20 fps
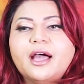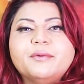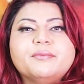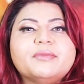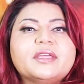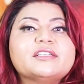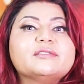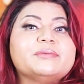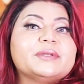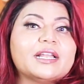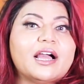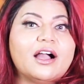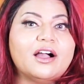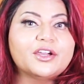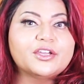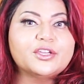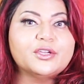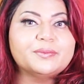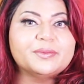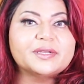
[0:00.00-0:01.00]
There's been
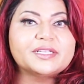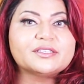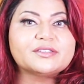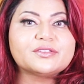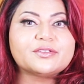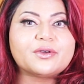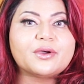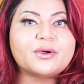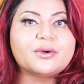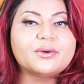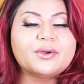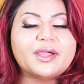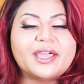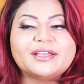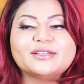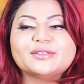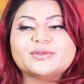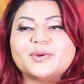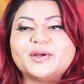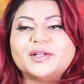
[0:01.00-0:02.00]
arguments though
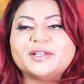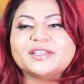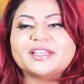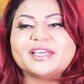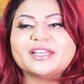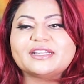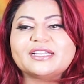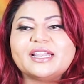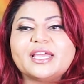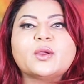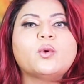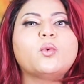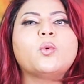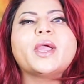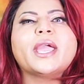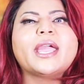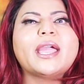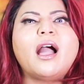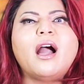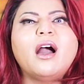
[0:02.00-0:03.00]
as well that, like,
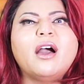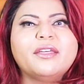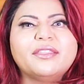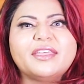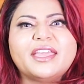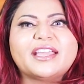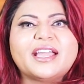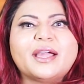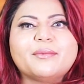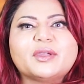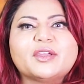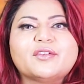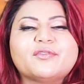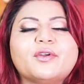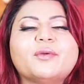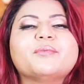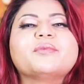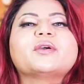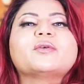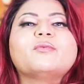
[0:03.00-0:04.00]
where are they coming
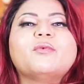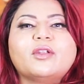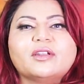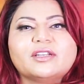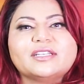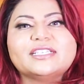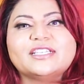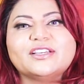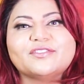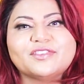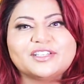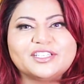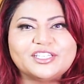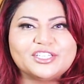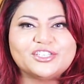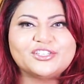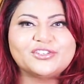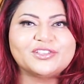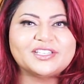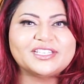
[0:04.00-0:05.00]
from, the quality of the
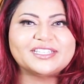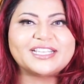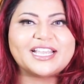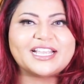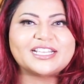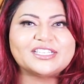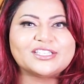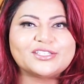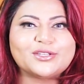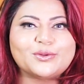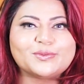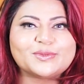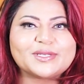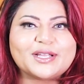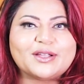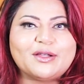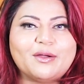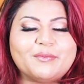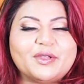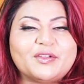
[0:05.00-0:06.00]
tissue these exosomes
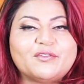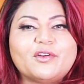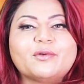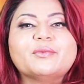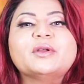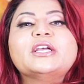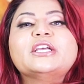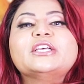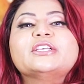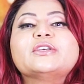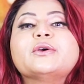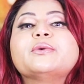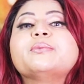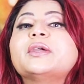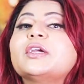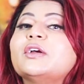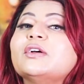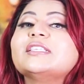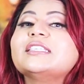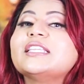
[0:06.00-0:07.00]
are coming from. So
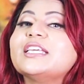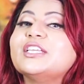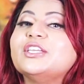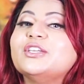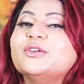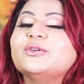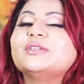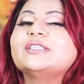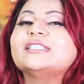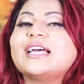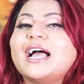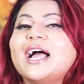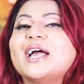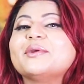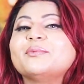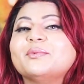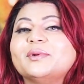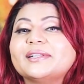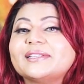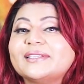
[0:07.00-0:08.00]
because they're new,
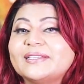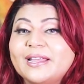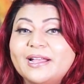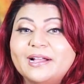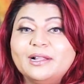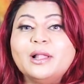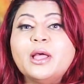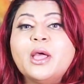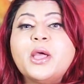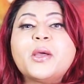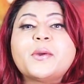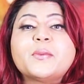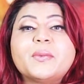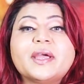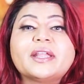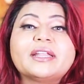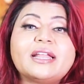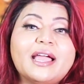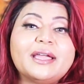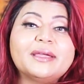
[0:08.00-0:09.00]
time will tell,
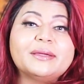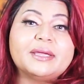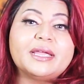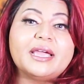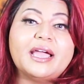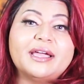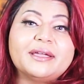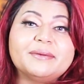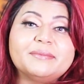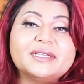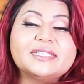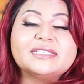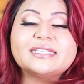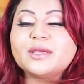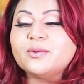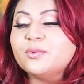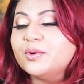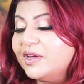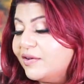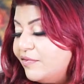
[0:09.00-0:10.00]
but I must
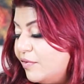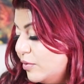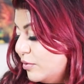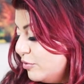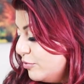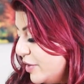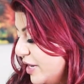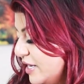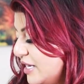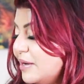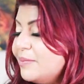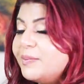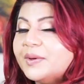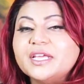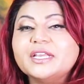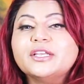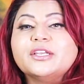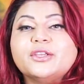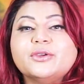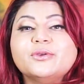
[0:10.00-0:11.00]
say we've already
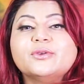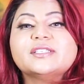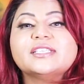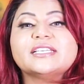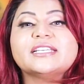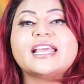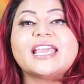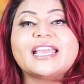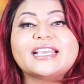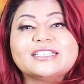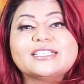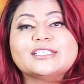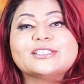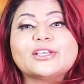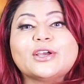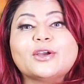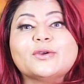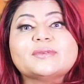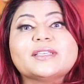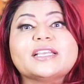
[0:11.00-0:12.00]
been using
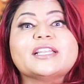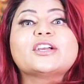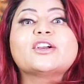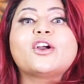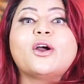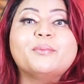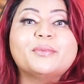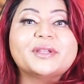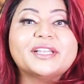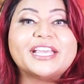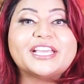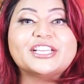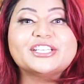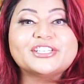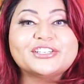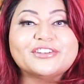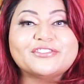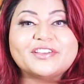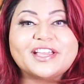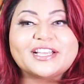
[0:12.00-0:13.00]
exosomes and a
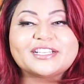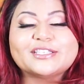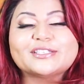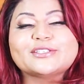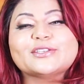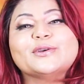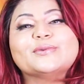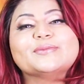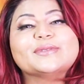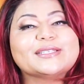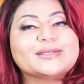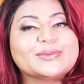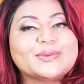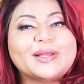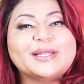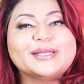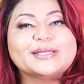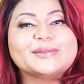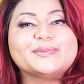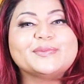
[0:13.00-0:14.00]
combination of exosomes as
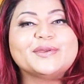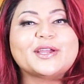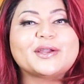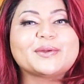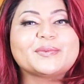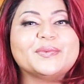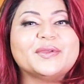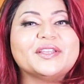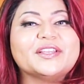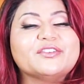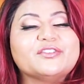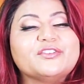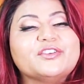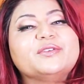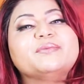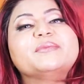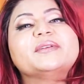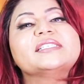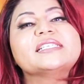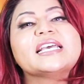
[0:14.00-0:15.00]
well as PRP in
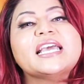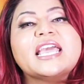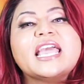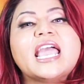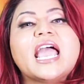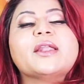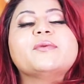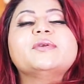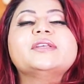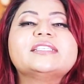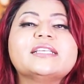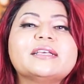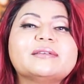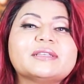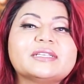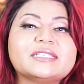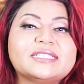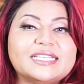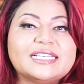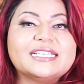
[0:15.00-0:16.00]
treatments, and
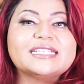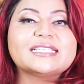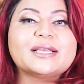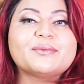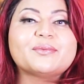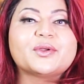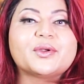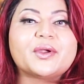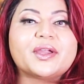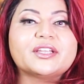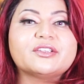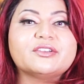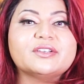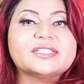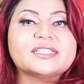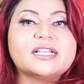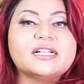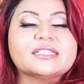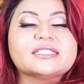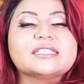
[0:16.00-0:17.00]
we're seeing some great
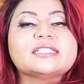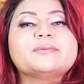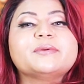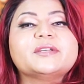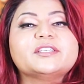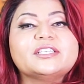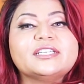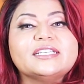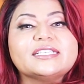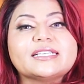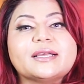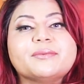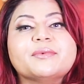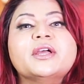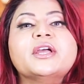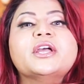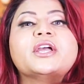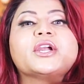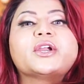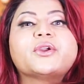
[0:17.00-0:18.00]
results, especially some
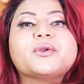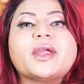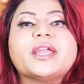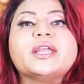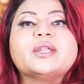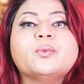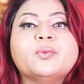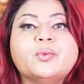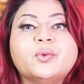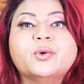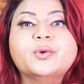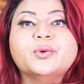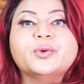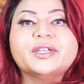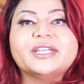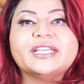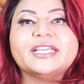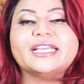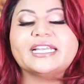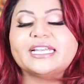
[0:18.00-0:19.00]
great
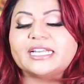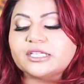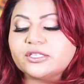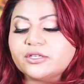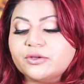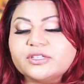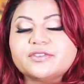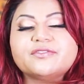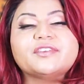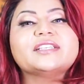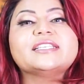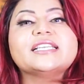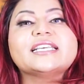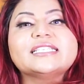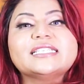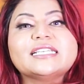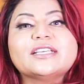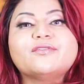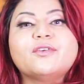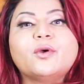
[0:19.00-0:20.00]
wound healing. So it's
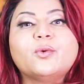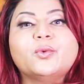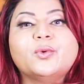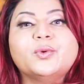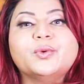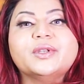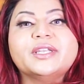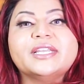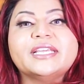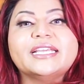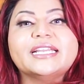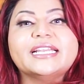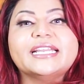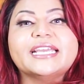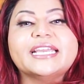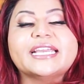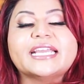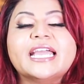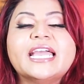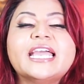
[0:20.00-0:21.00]
fantastic for wound
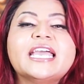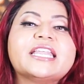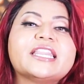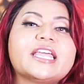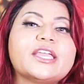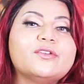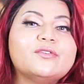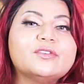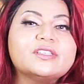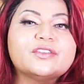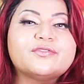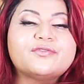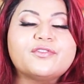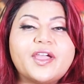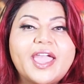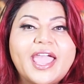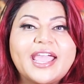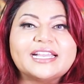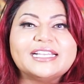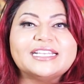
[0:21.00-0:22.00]
healing. They use it
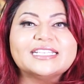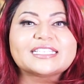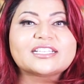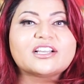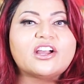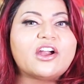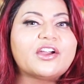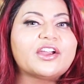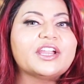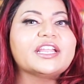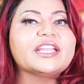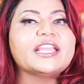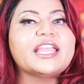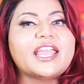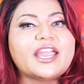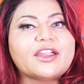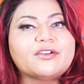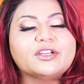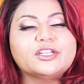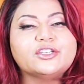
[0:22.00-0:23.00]
acne scarring,
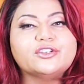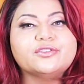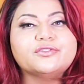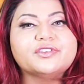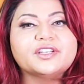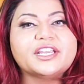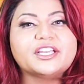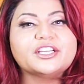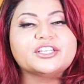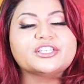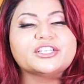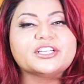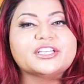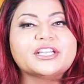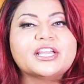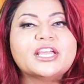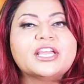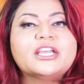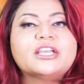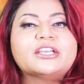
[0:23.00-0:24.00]
hair
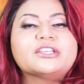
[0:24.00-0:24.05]
rejuvenation.